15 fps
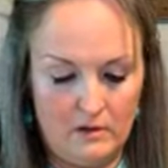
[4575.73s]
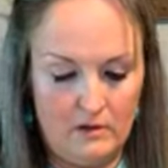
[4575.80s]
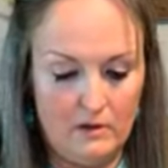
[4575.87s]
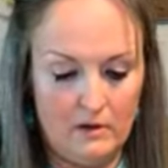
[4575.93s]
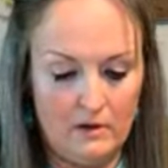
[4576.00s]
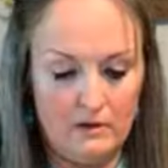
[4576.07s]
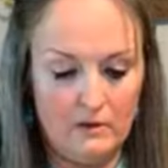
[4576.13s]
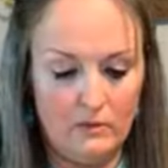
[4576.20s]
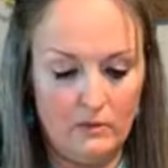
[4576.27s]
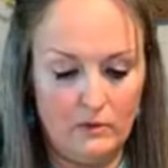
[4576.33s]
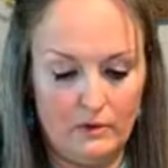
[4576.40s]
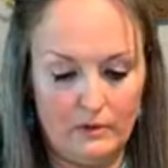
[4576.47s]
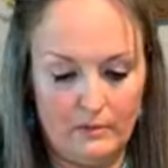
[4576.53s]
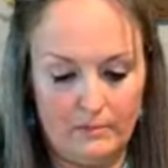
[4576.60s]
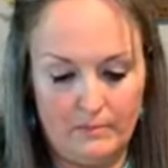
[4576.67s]
And then
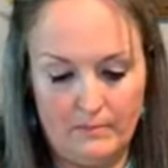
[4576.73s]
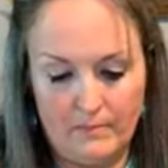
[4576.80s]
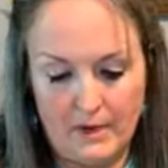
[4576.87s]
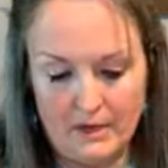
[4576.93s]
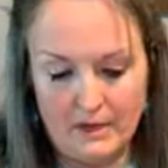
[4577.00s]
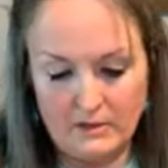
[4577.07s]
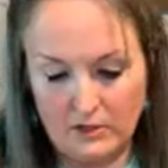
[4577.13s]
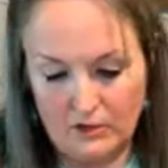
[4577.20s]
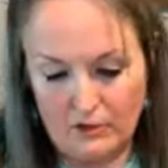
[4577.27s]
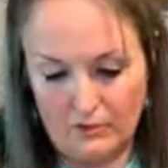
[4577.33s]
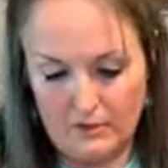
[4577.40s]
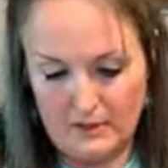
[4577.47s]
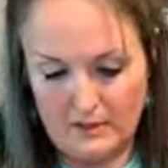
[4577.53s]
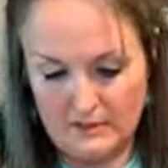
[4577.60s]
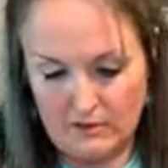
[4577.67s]
we're about to glue
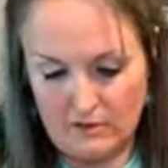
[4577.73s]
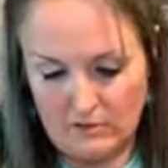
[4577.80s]
this all